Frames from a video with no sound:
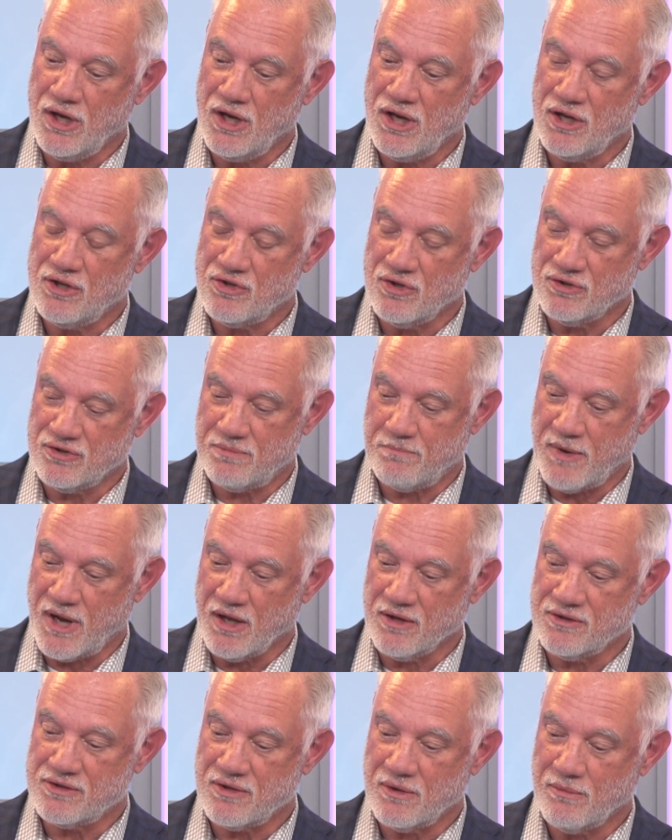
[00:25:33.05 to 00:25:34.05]
need to
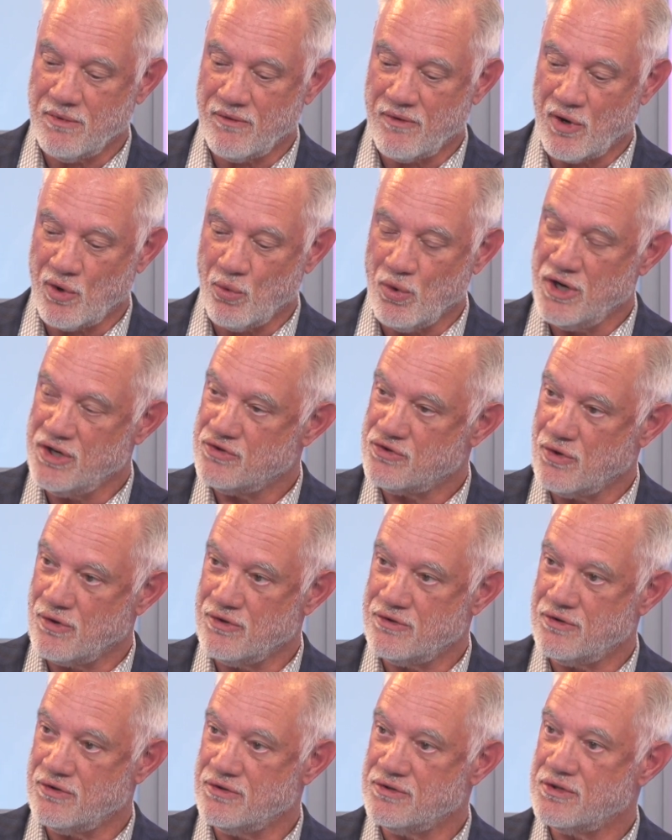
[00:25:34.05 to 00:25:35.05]
spend some of our
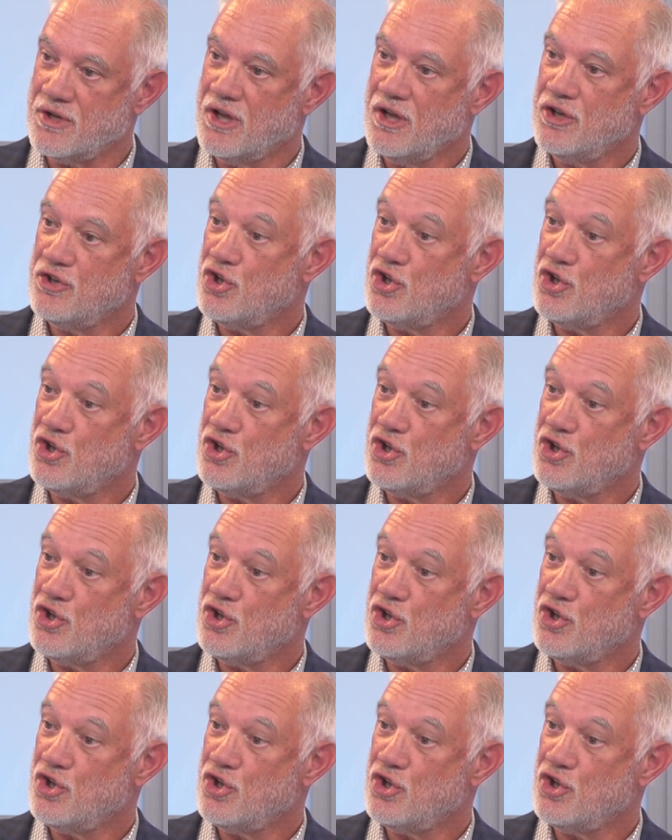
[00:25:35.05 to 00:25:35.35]
resources